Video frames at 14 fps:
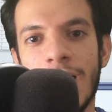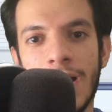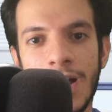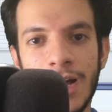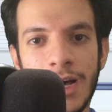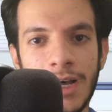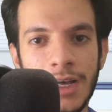
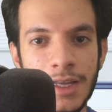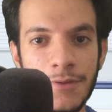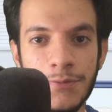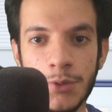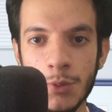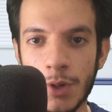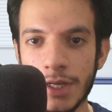
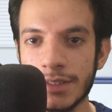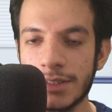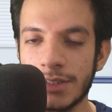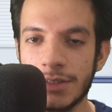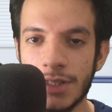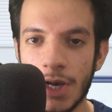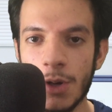If you want
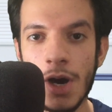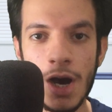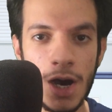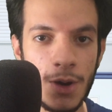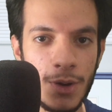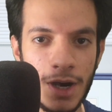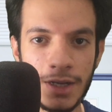to know
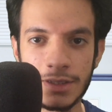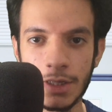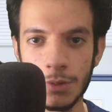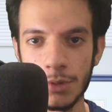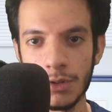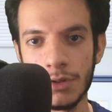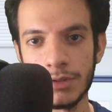how I
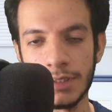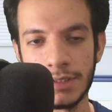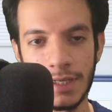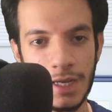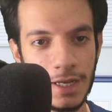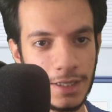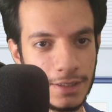download it
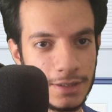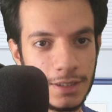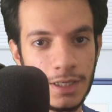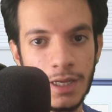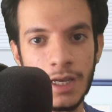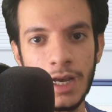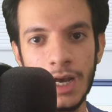and
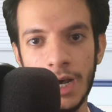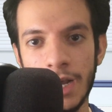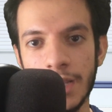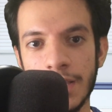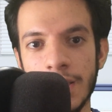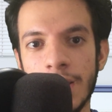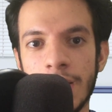
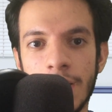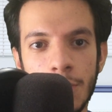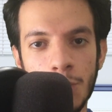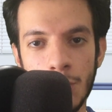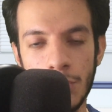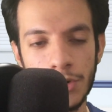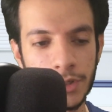I
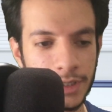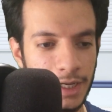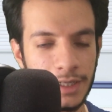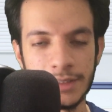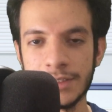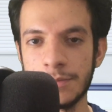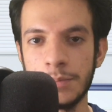work
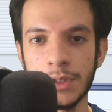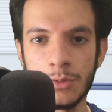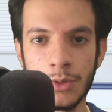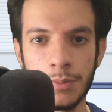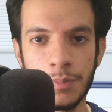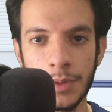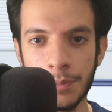and speak
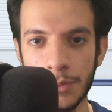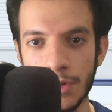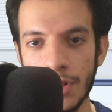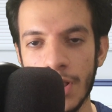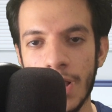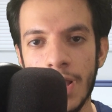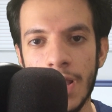with
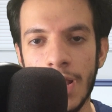people,